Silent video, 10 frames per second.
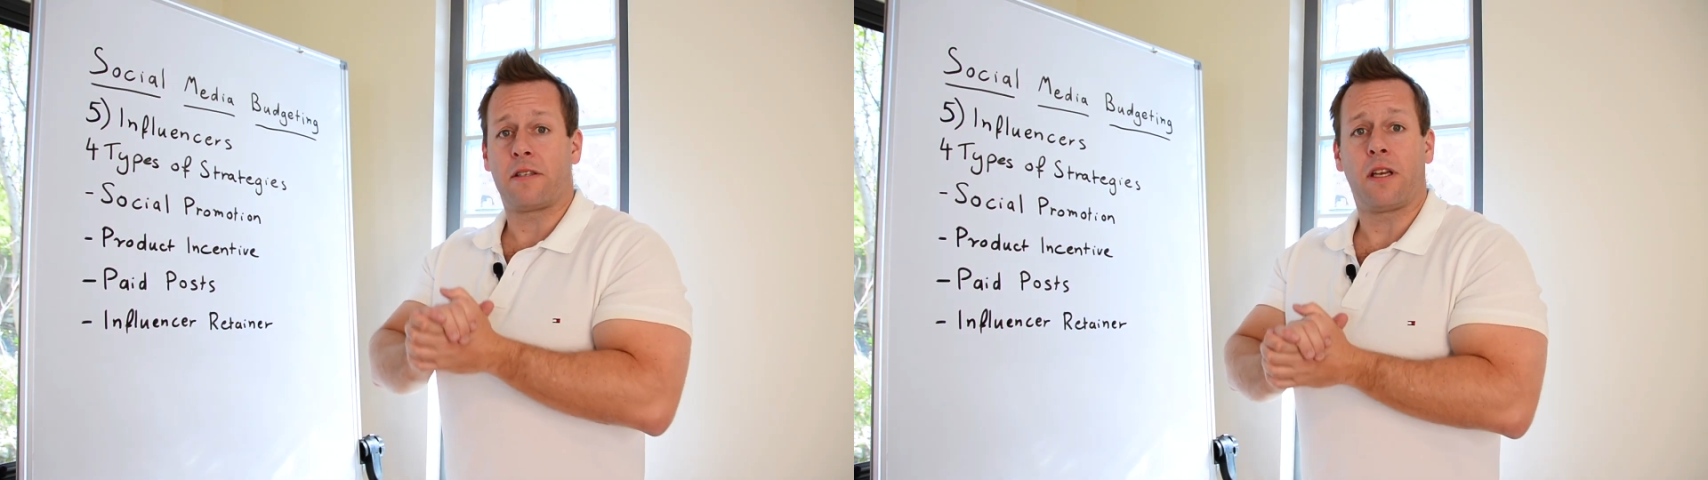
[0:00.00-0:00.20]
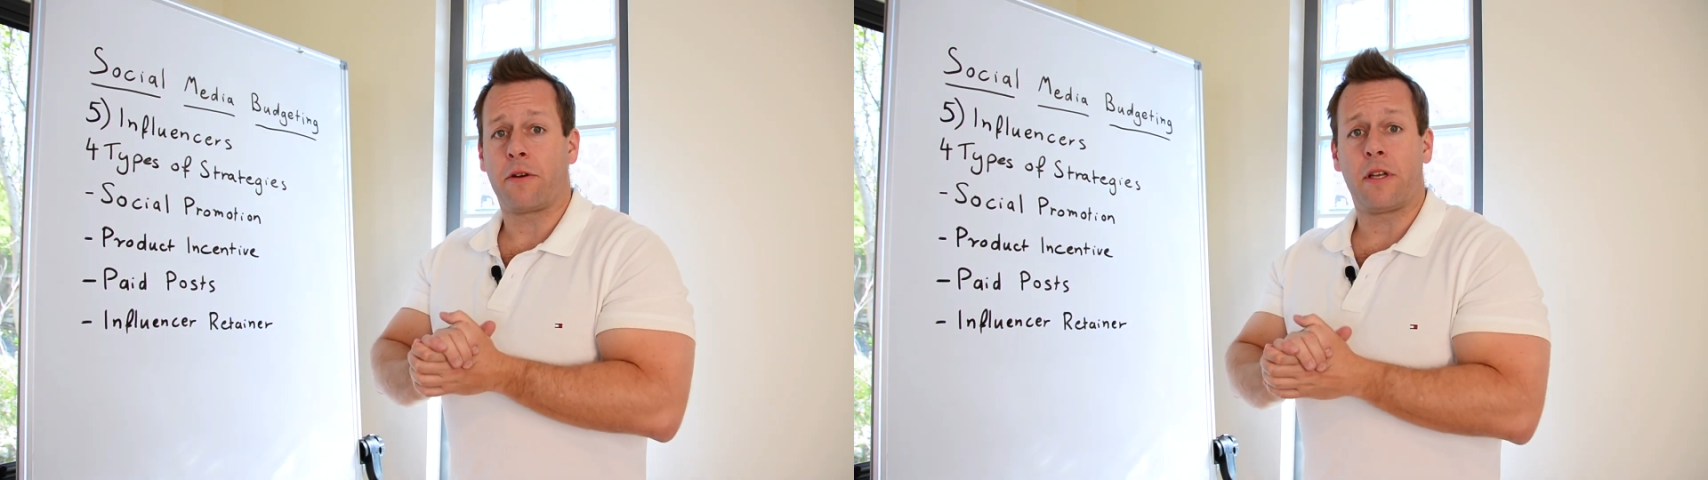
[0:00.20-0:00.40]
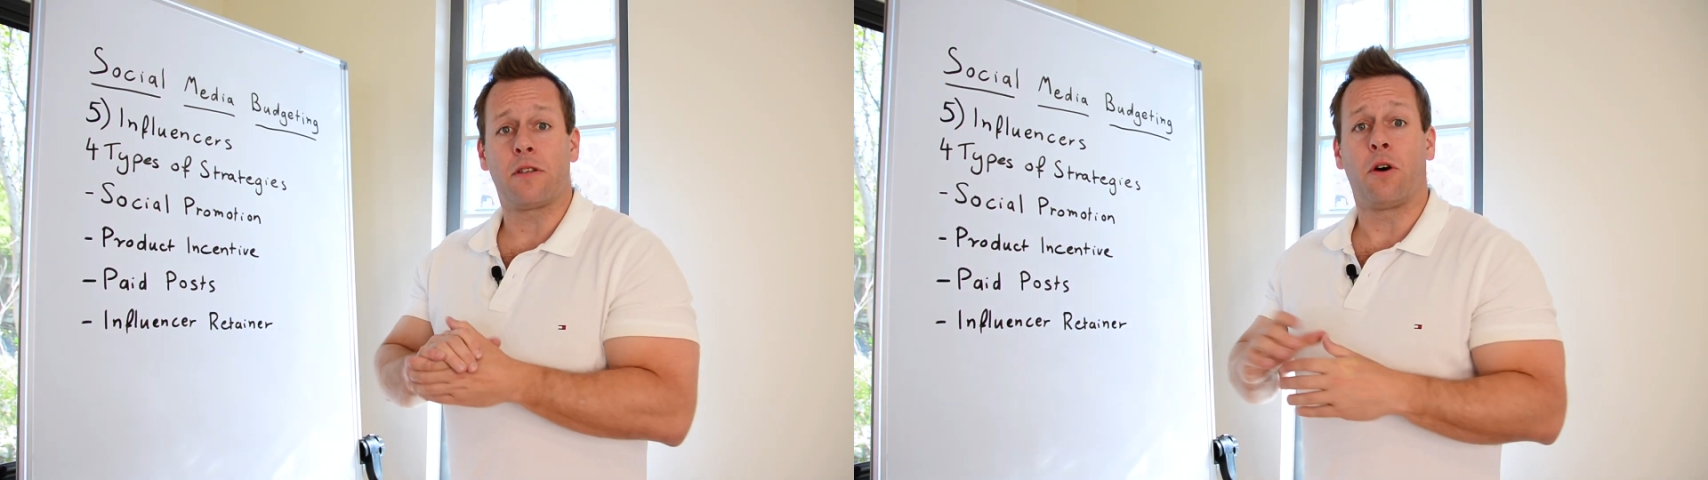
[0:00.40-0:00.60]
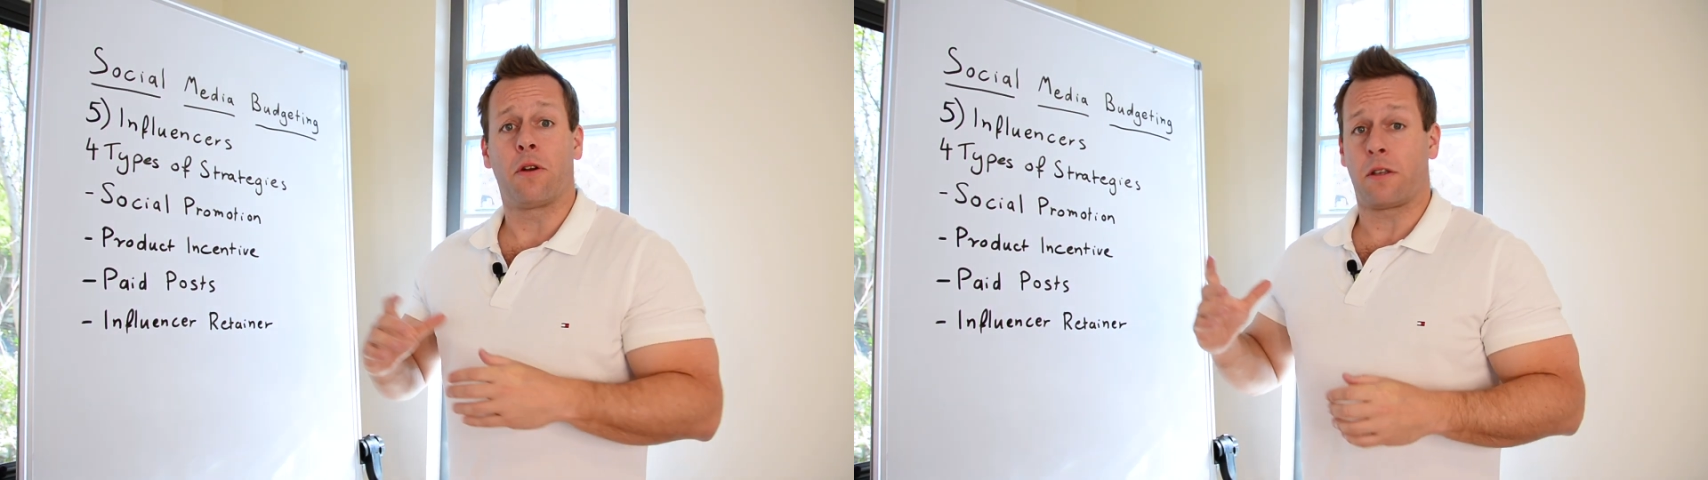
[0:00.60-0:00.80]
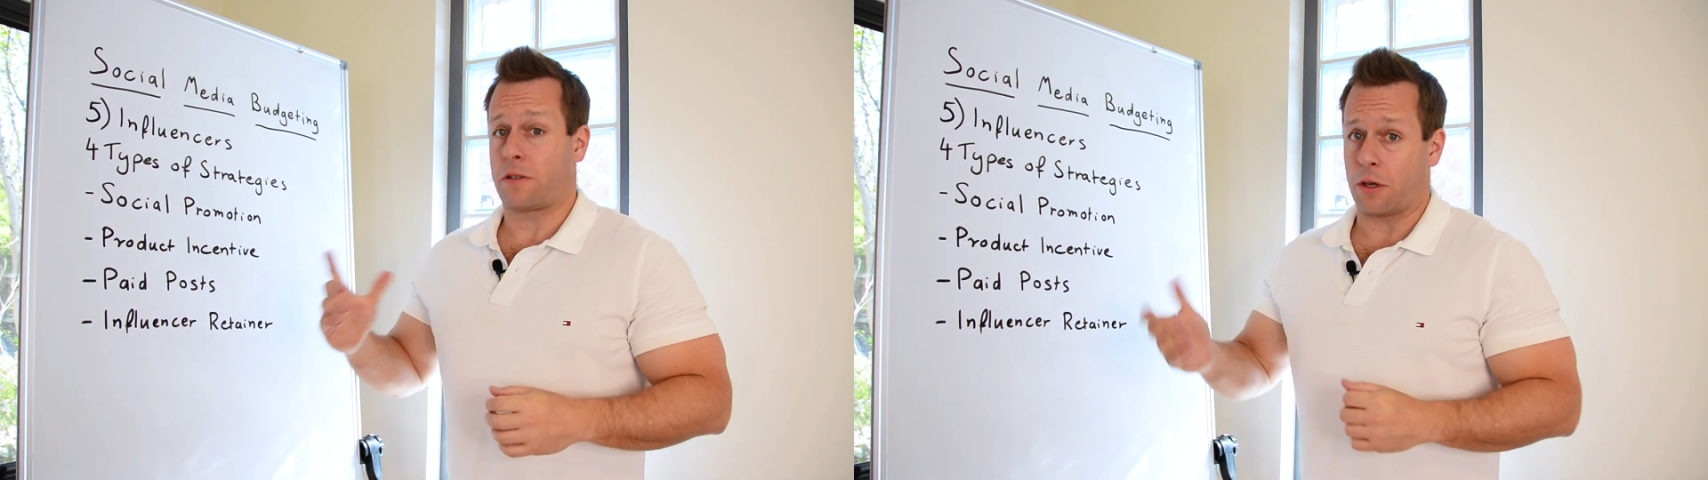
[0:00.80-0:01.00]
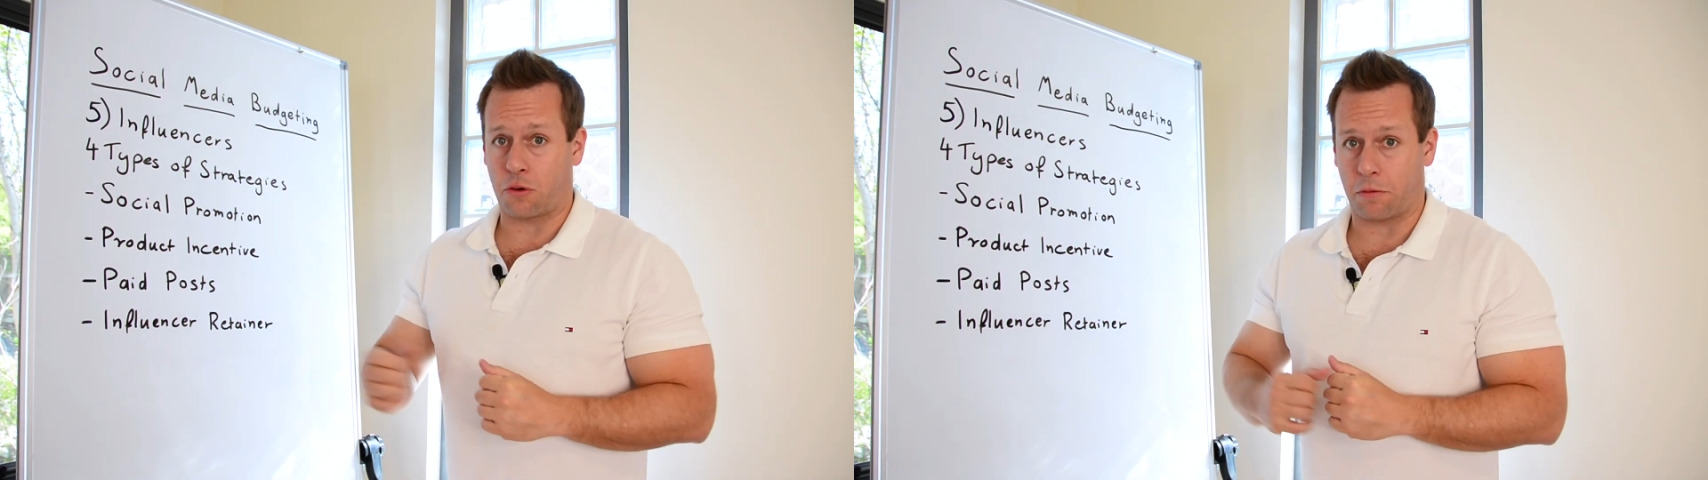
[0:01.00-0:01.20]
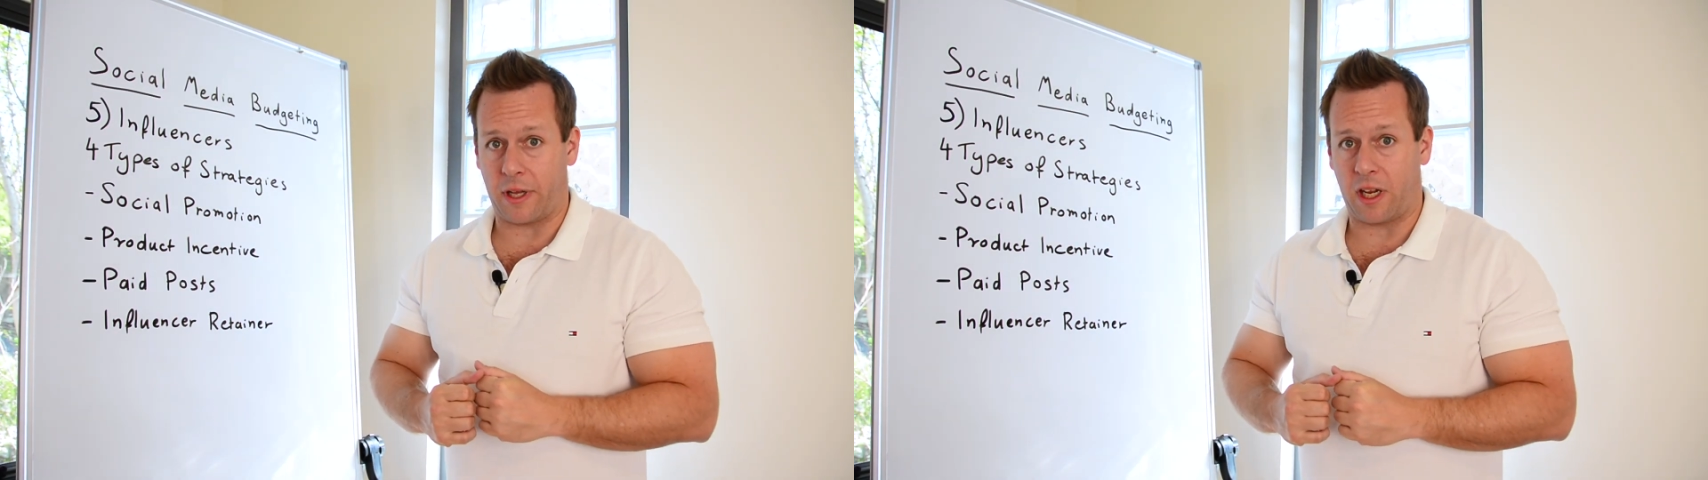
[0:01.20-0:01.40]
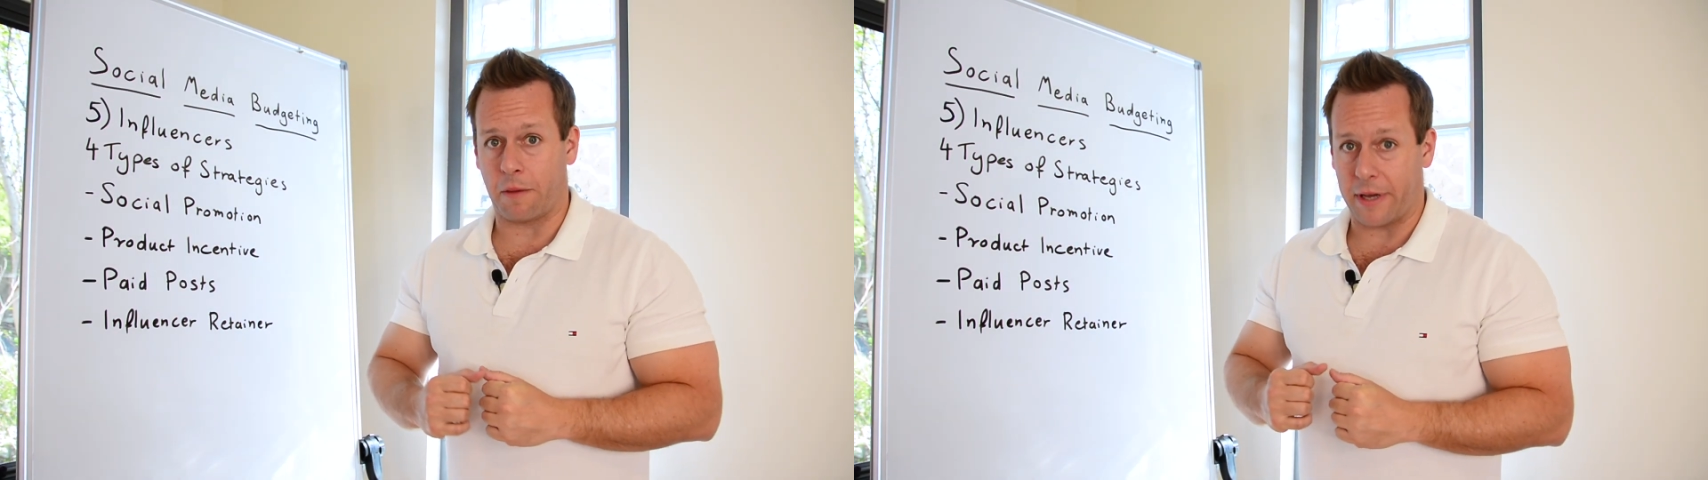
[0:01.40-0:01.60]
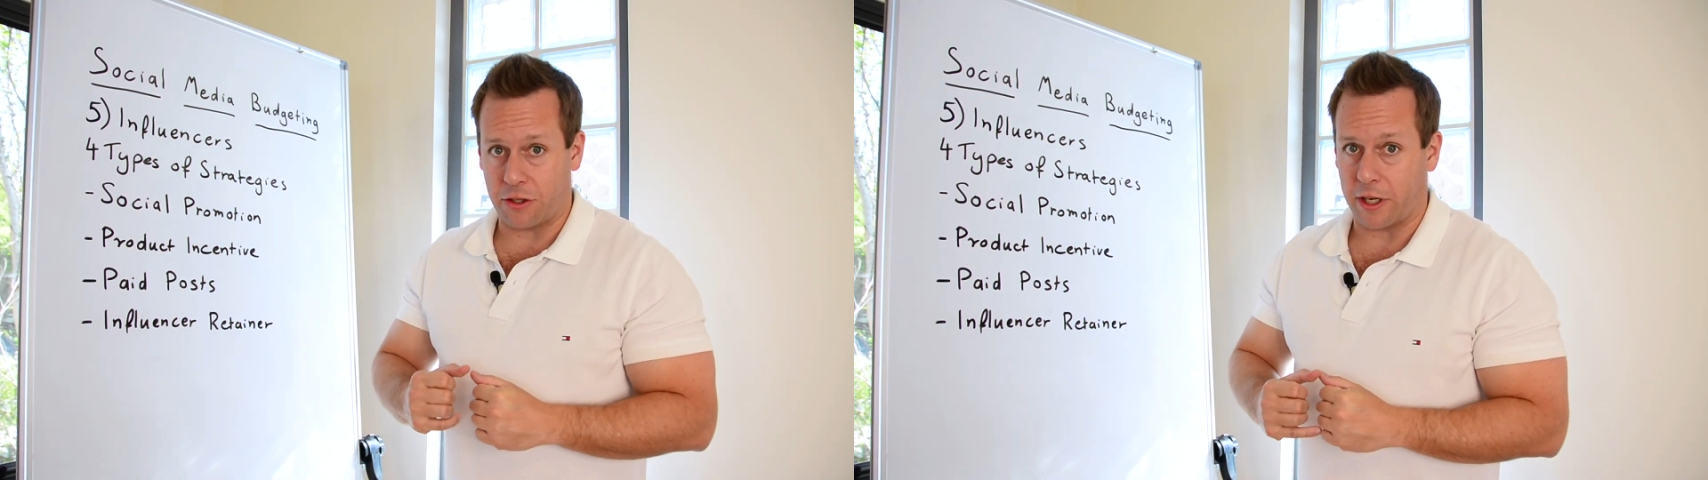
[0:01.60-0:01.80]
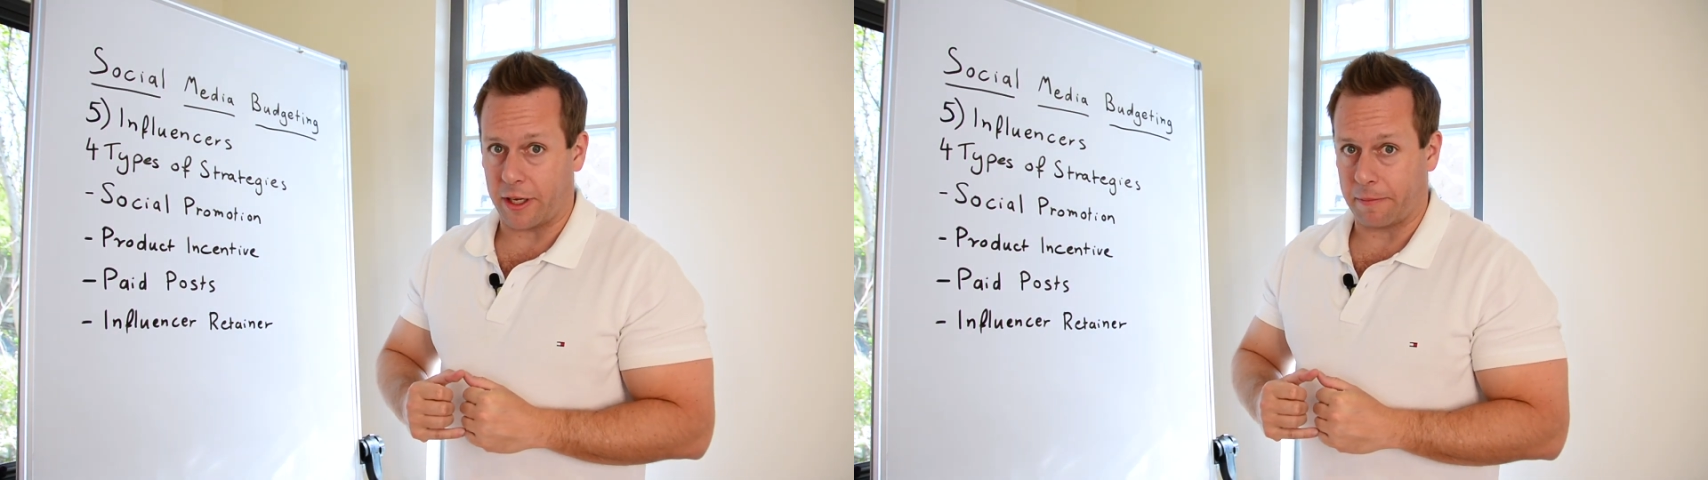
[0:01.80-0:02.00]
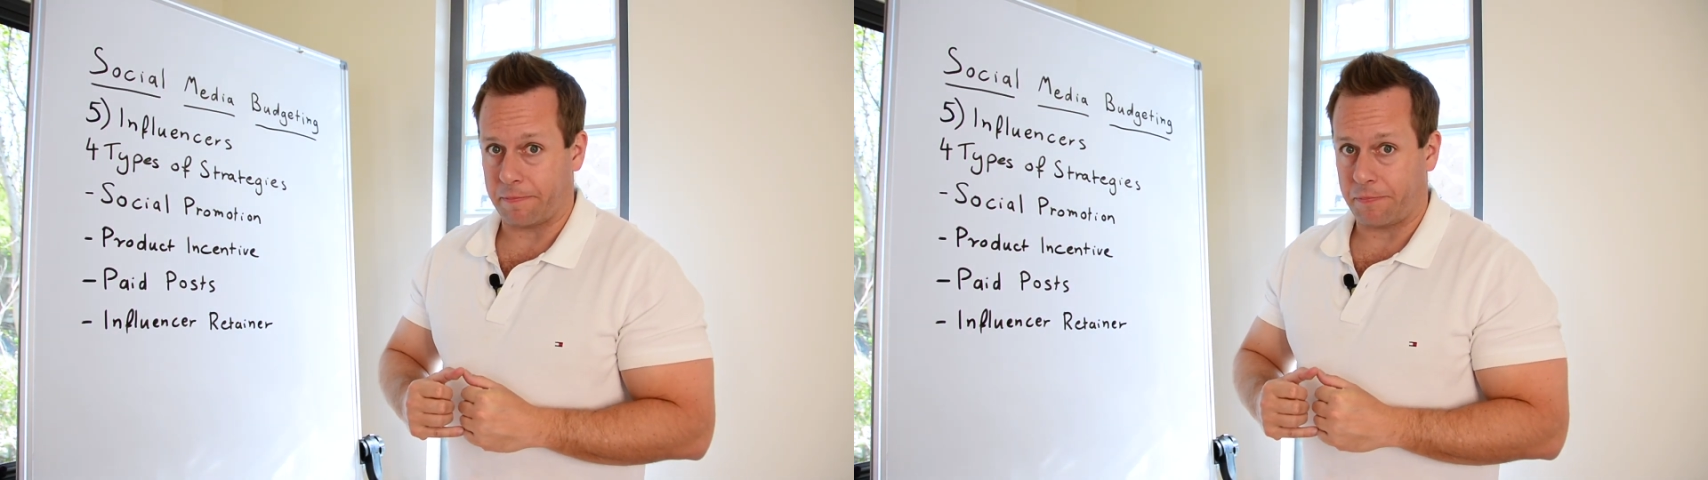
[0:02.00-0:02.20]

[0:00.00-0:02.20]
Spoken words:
series on social media budgeting.